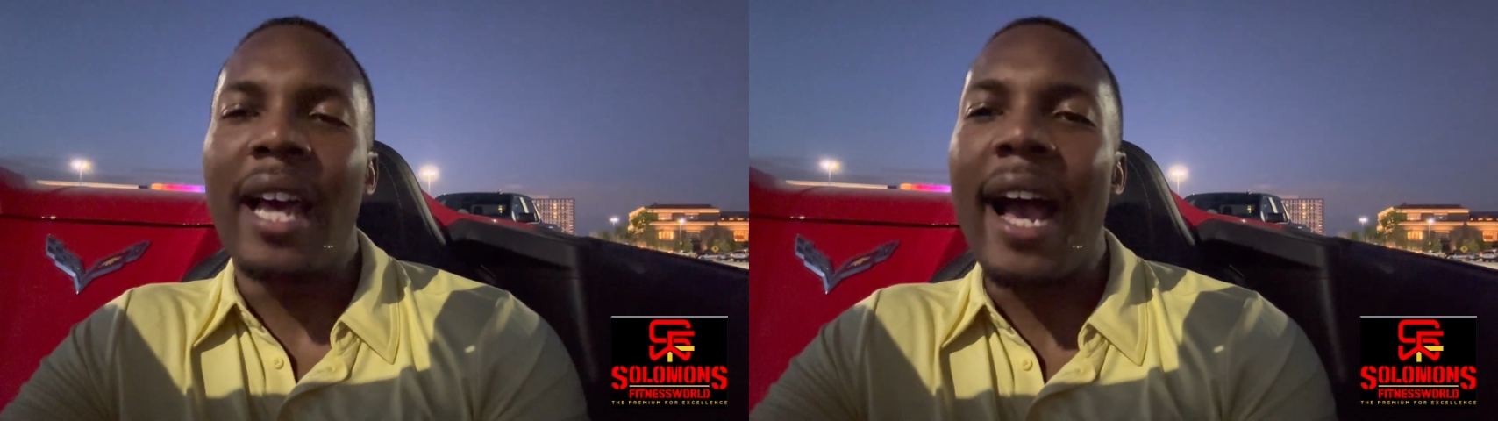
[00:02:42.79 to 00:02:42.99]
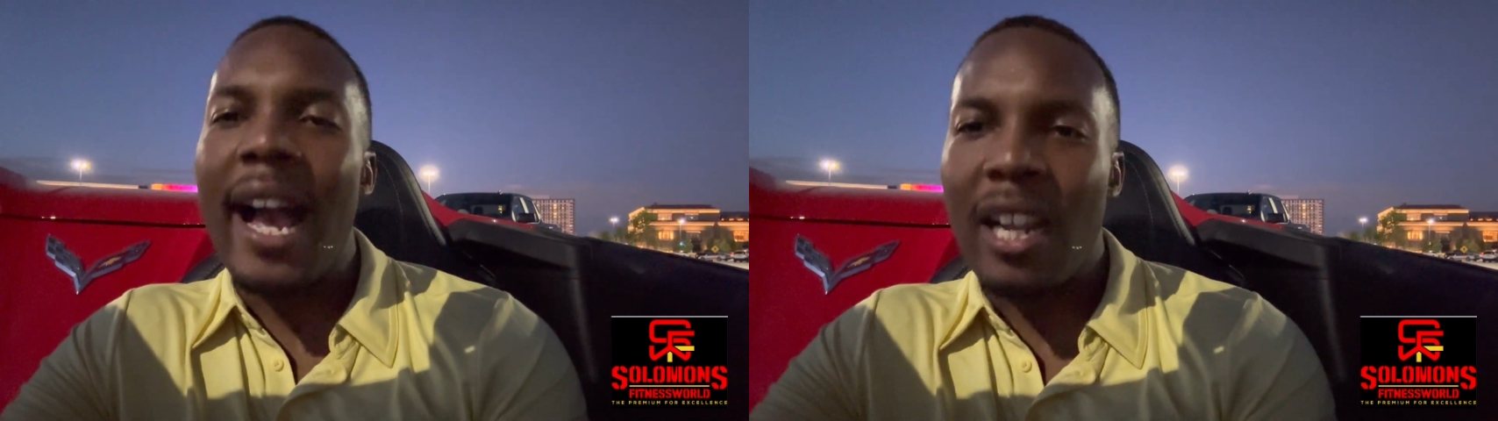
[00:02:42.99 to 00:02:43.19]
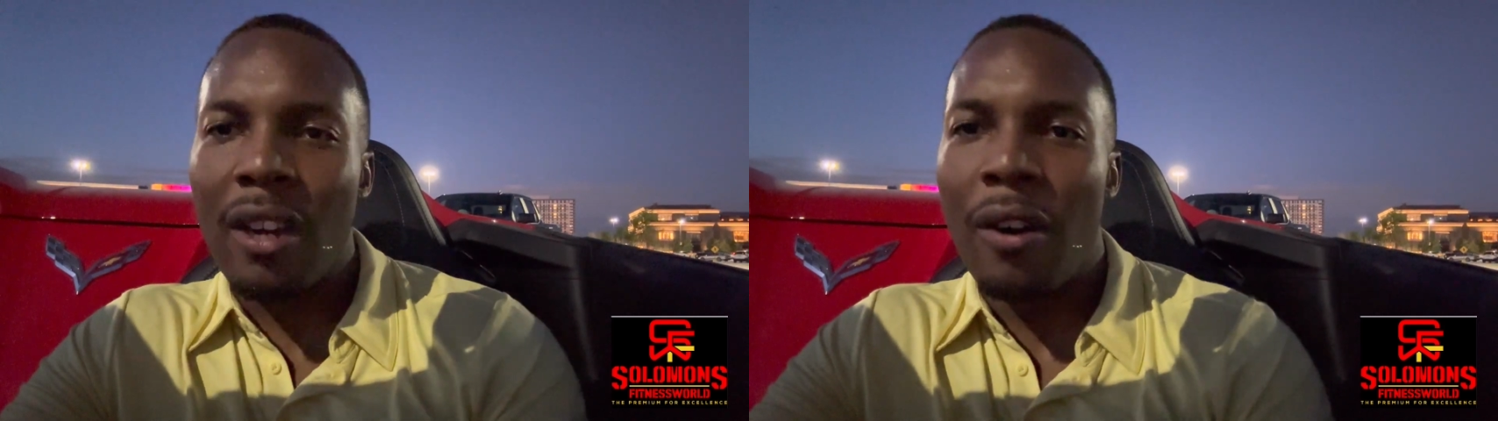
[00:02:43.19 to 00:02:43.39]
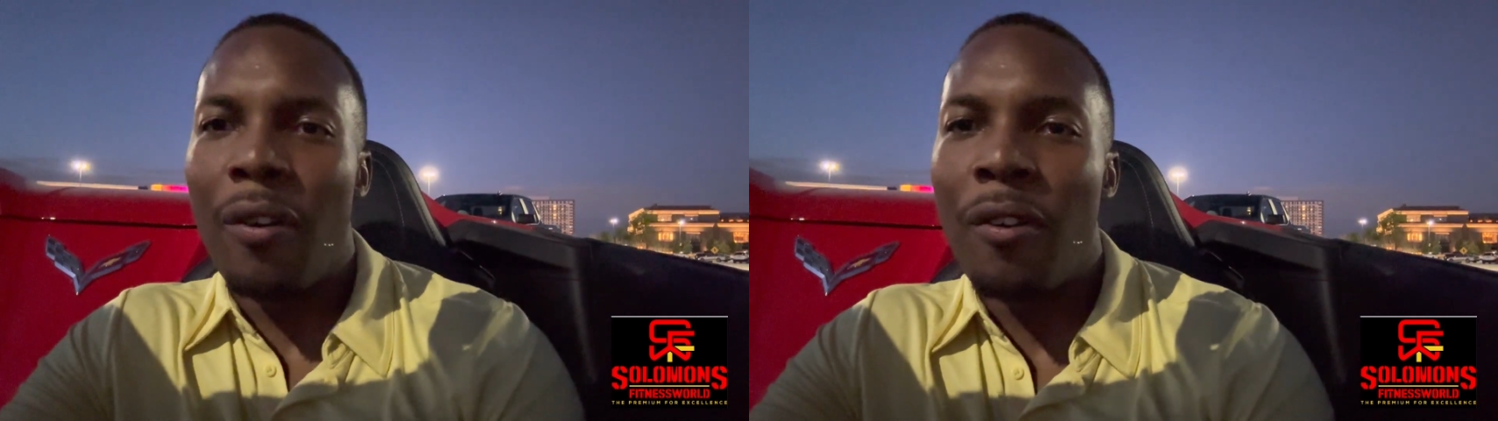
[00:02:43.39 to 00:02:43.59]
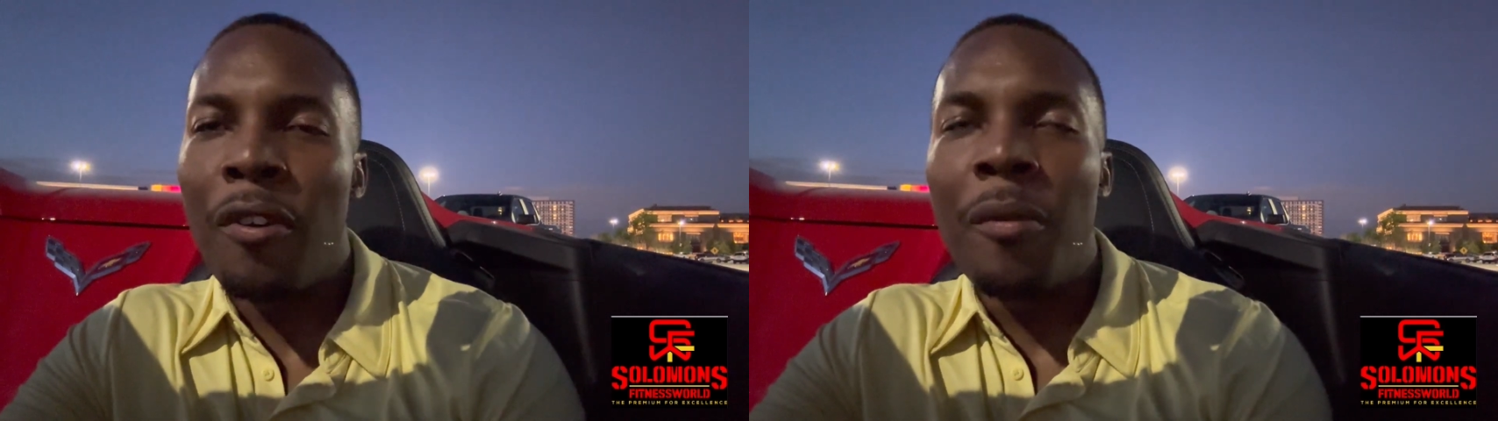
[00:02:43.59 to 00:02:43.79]
hot
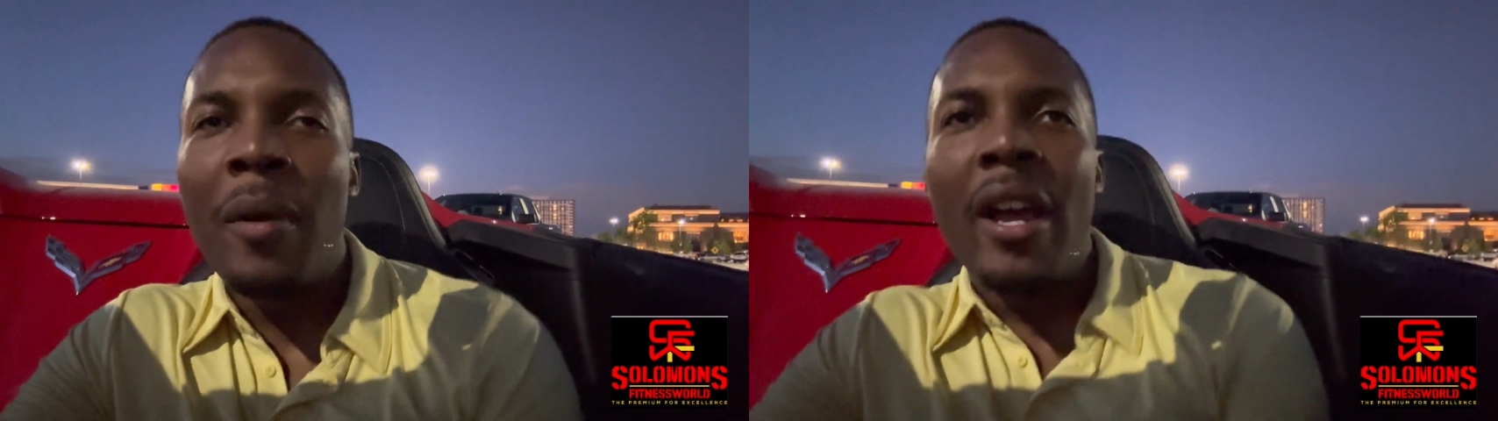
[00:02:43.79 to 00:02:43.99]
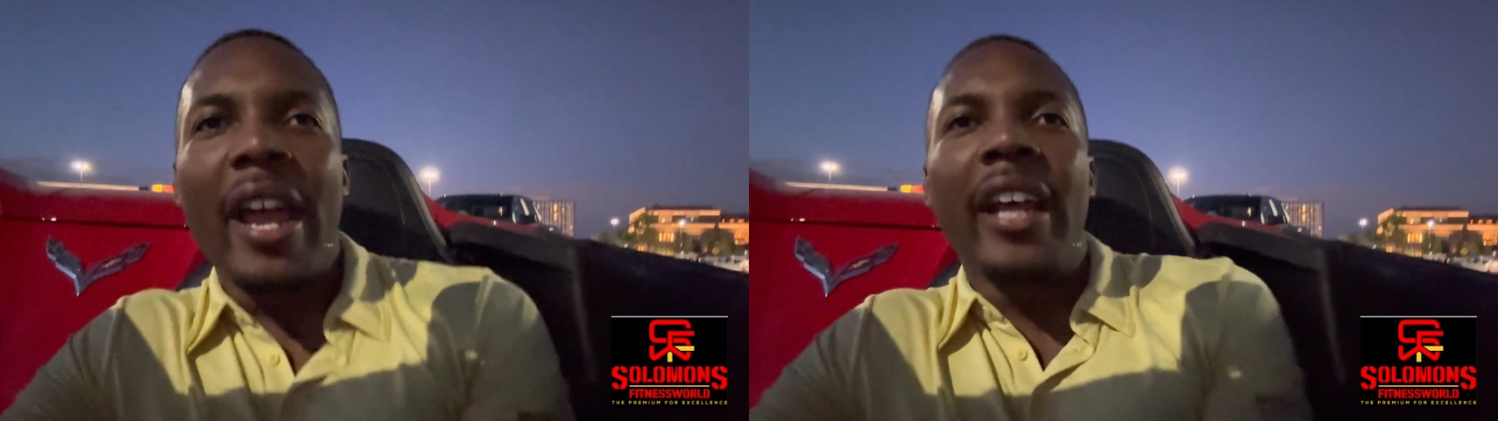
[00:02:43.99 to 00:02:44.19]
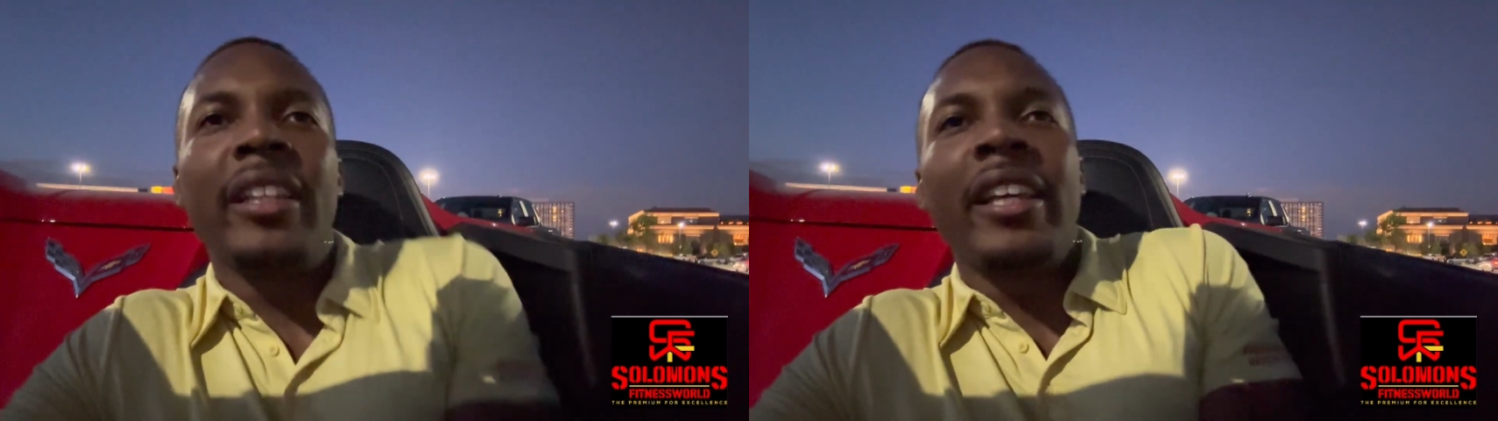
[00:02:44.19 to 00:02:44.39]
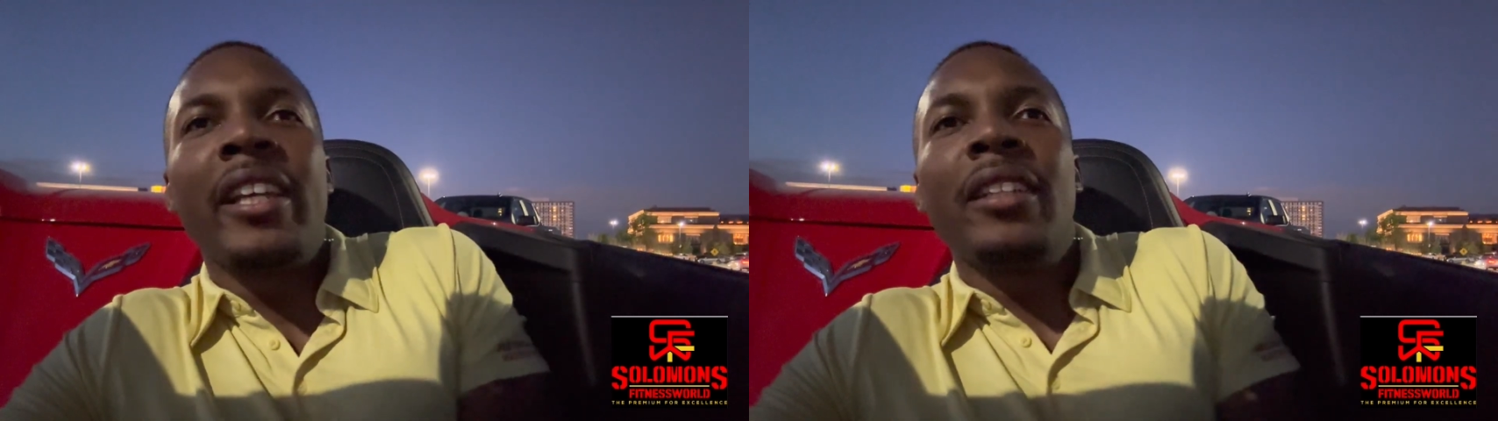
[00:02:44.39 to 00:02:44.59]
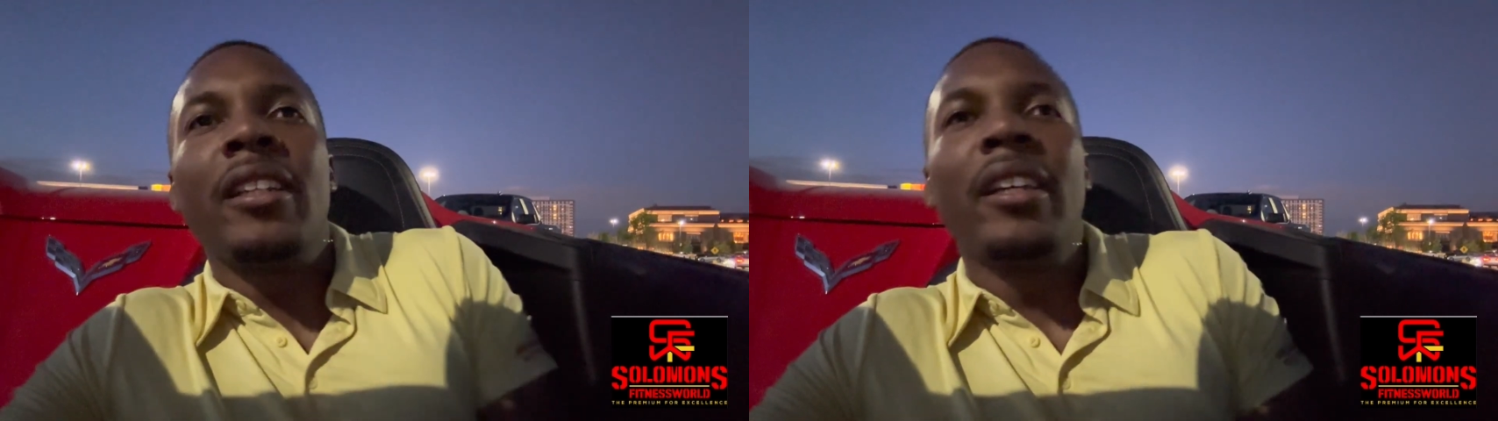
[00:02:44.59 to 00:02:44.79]
comb, and
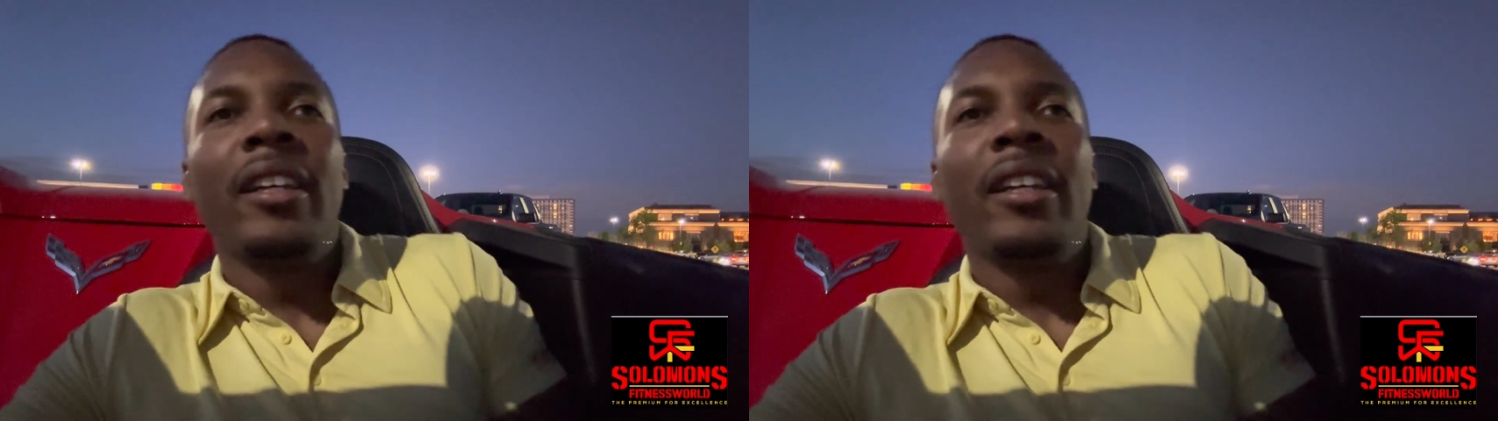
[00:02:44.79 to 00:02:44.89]
then